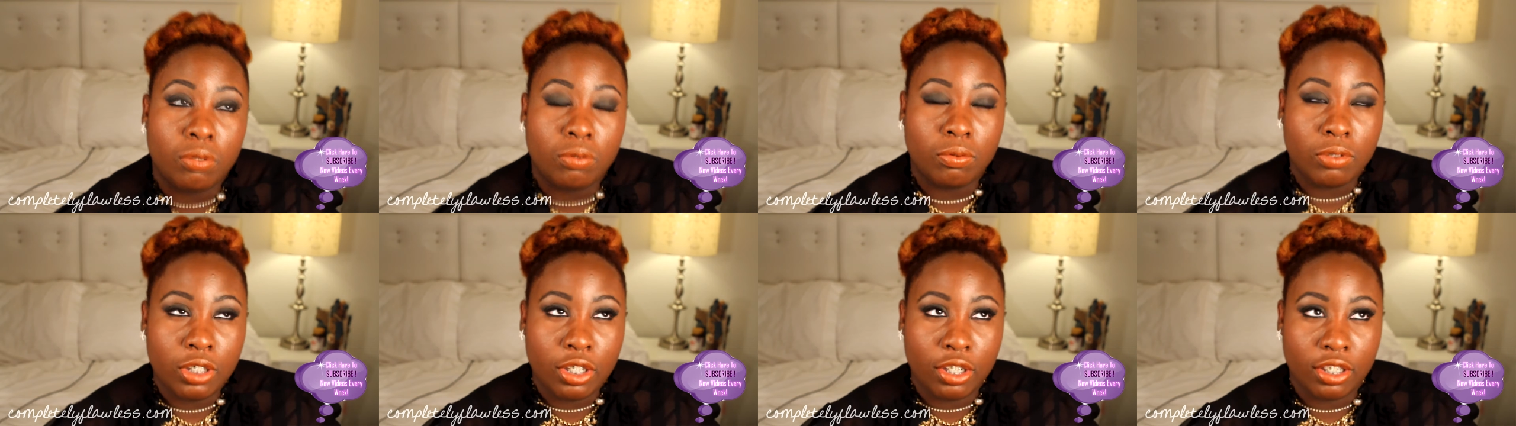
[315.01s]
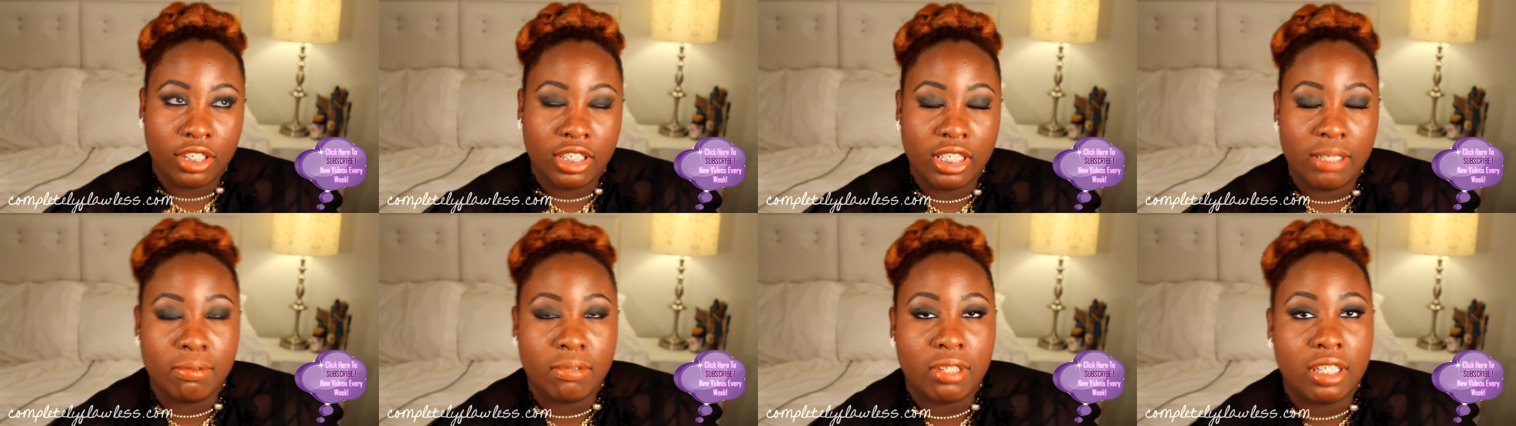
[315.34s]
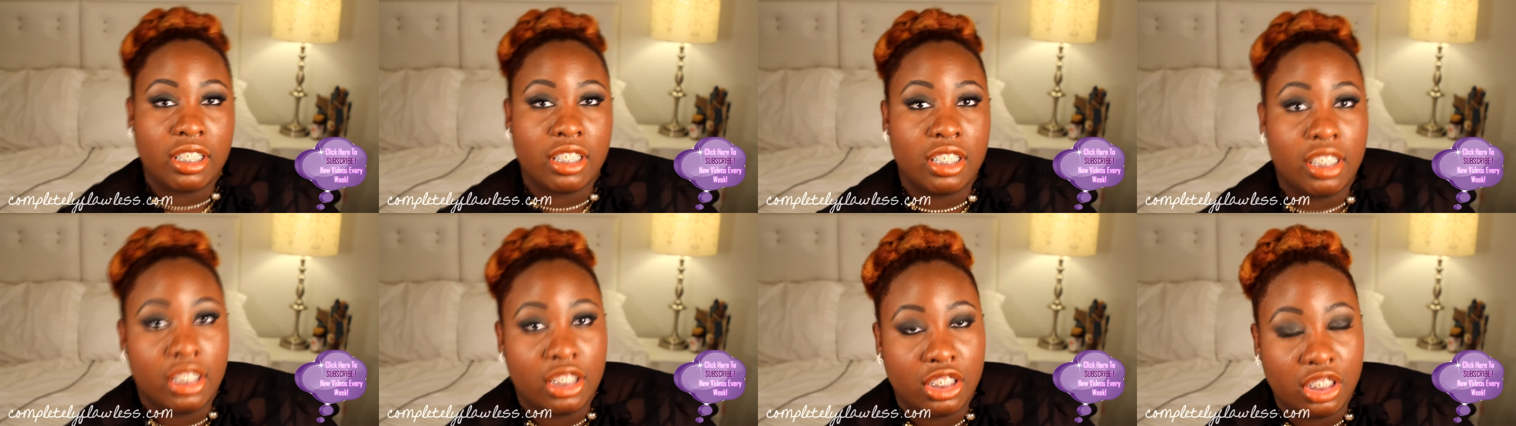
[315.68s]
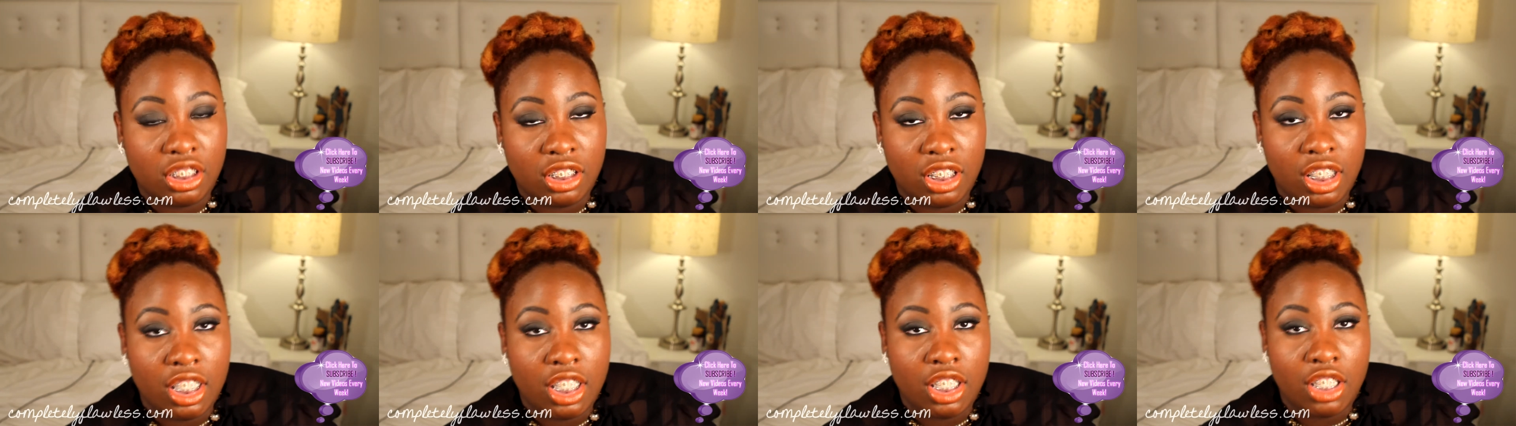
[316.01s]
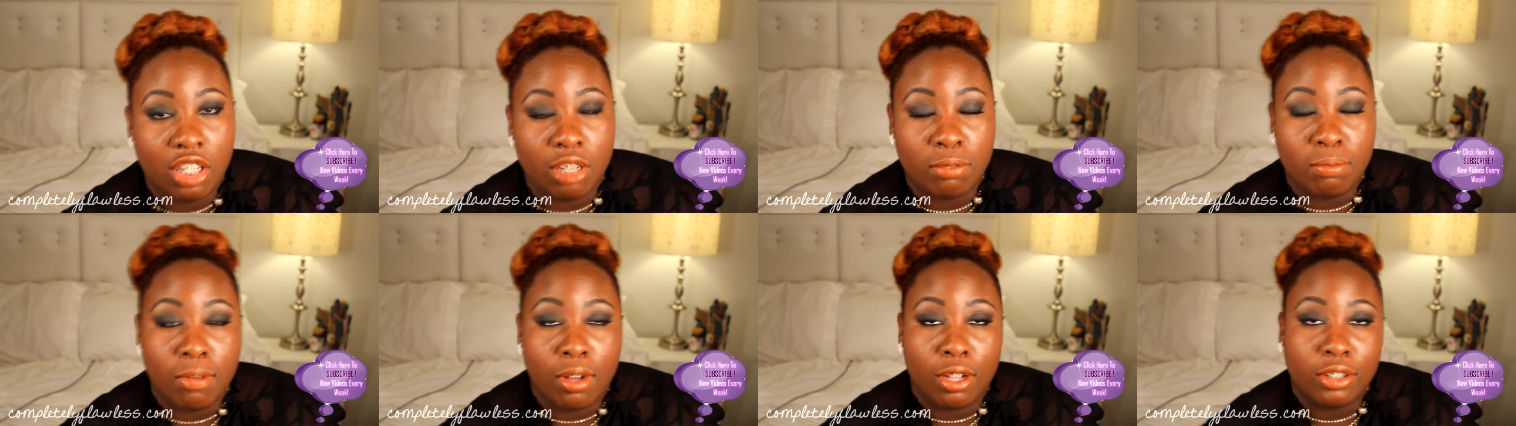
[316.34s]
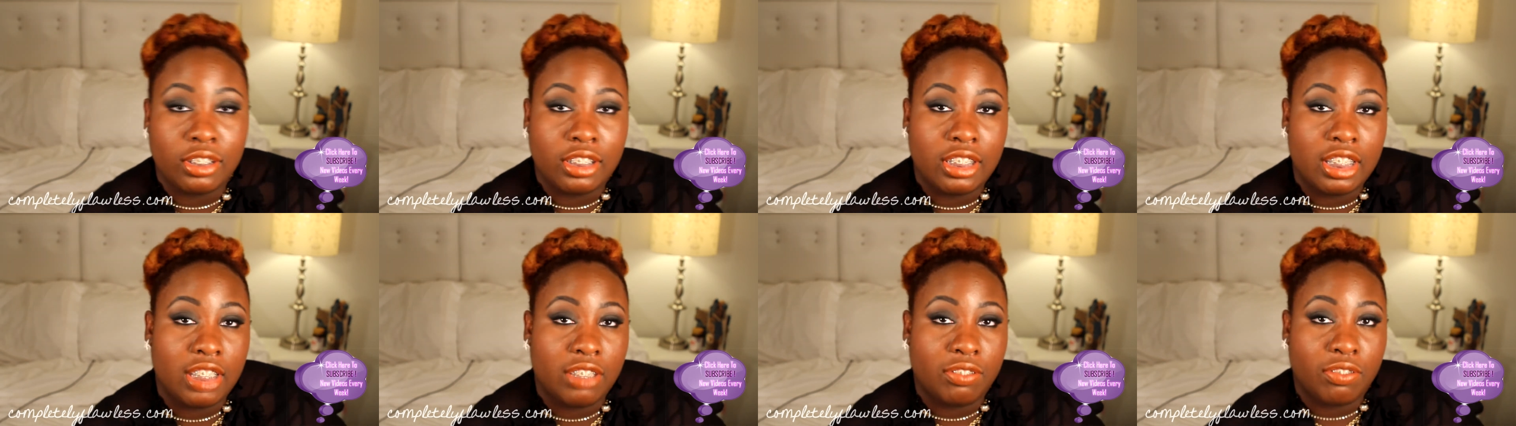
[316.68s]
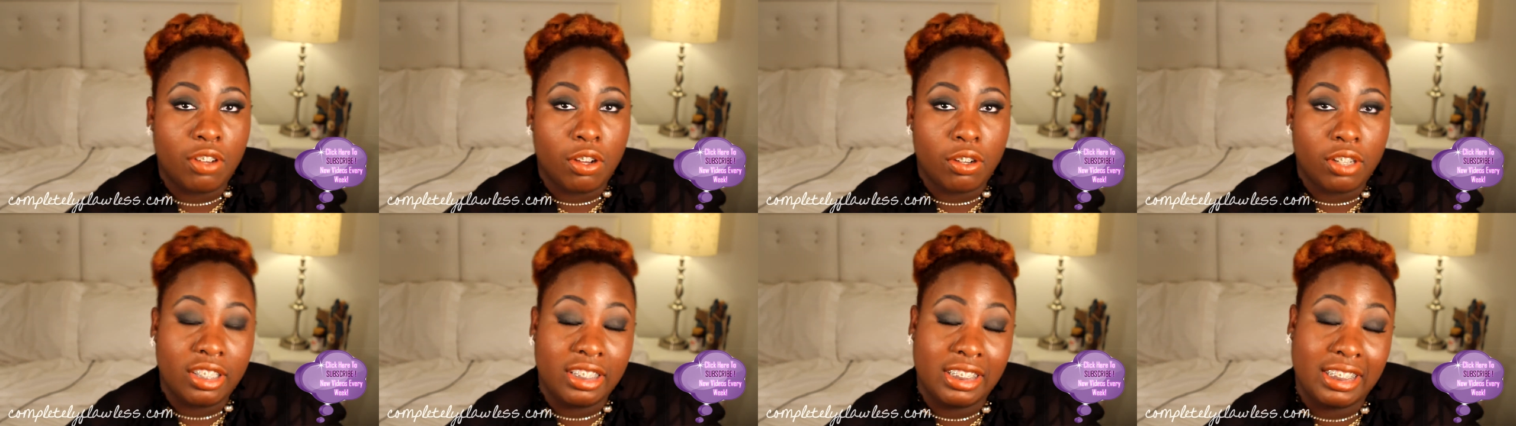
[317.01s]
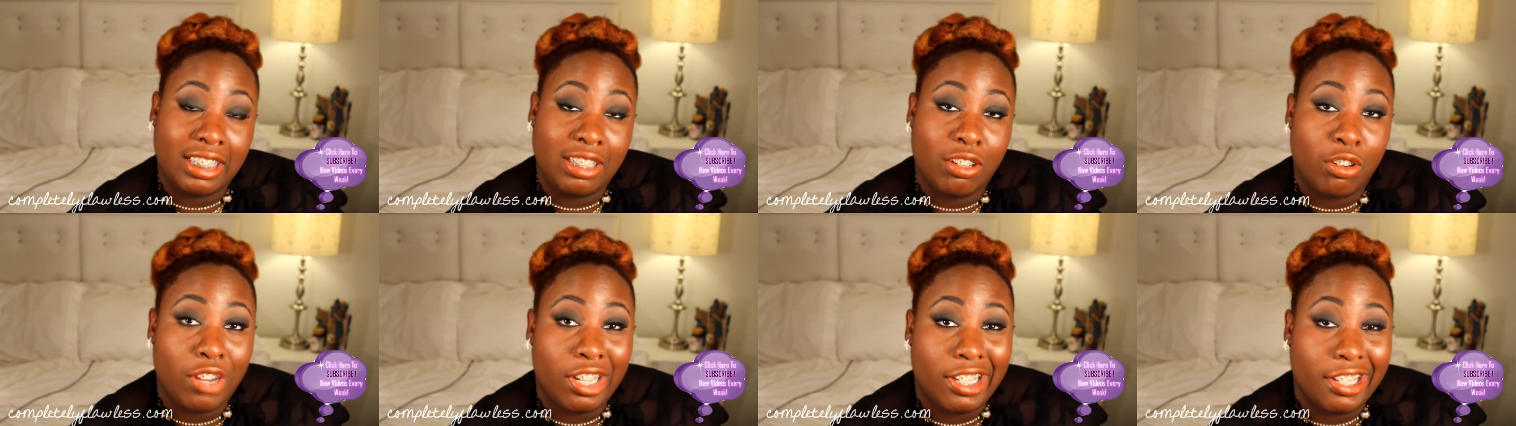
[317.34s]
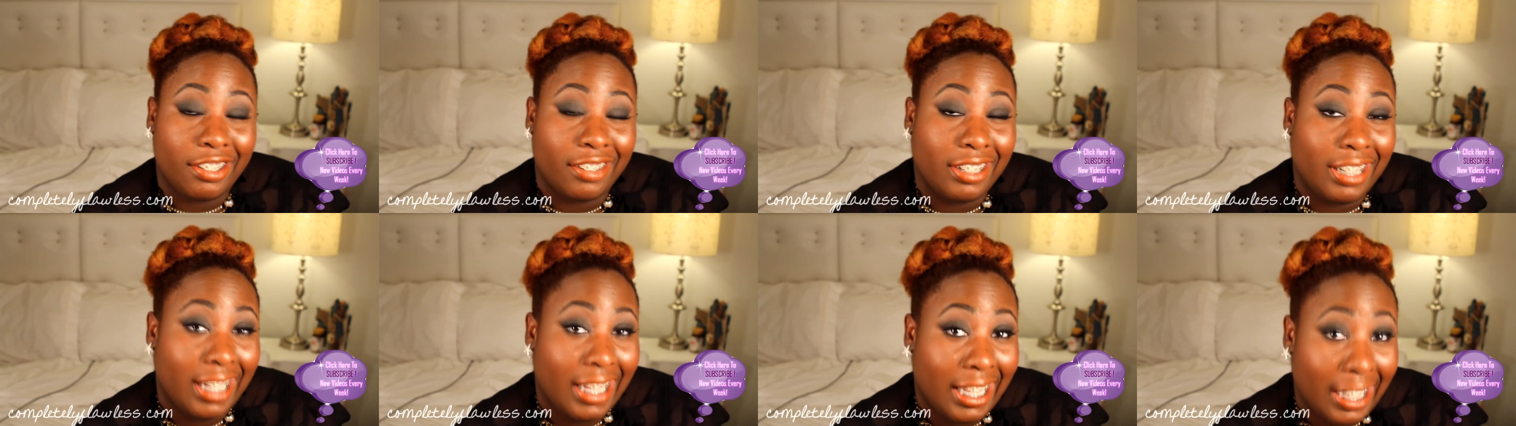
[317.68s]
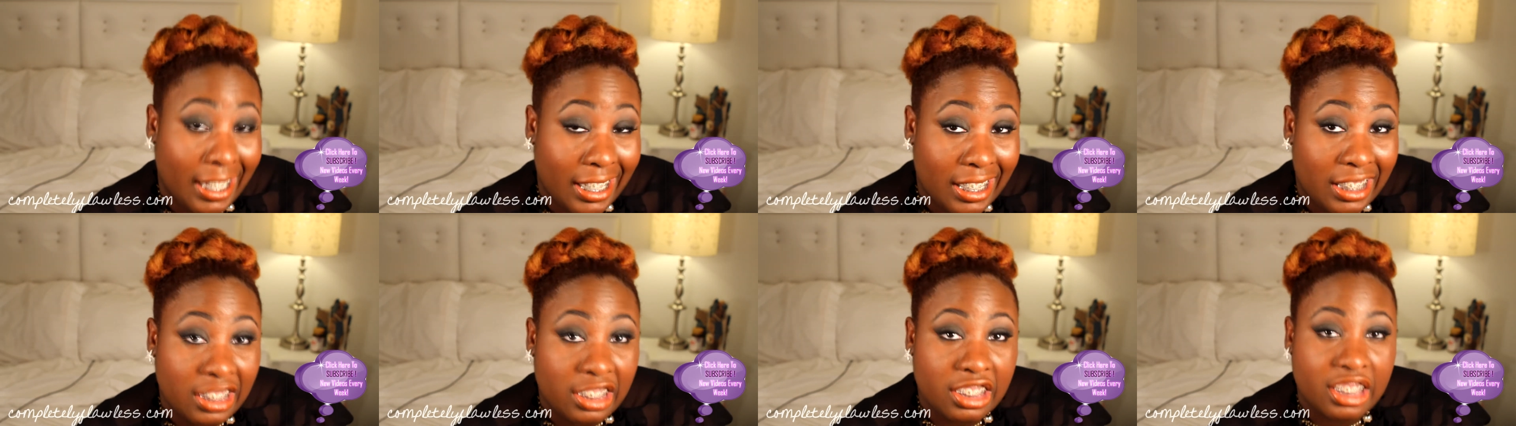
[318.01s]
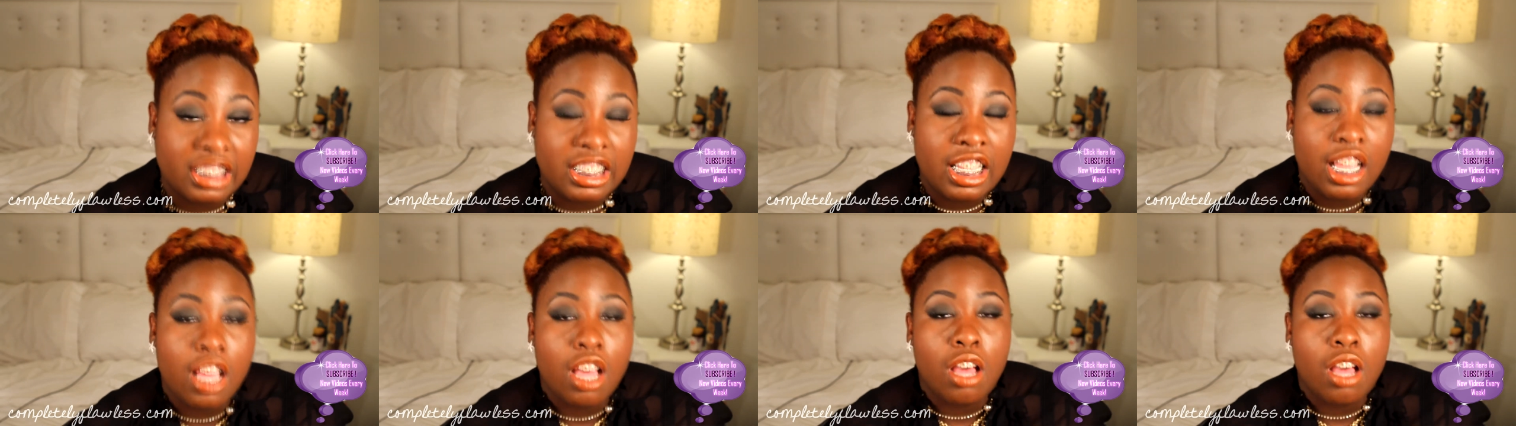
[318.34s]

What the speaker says: when you're deep conditioning, you're mostly focusing on your ends.